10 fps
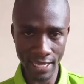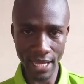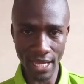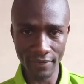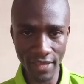
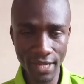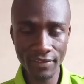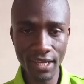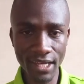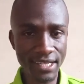And
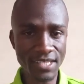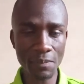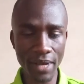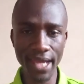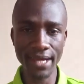then they later
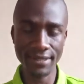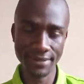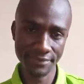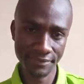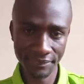
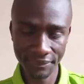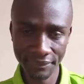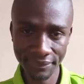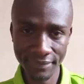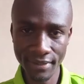spread
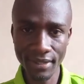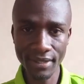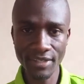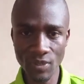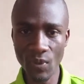to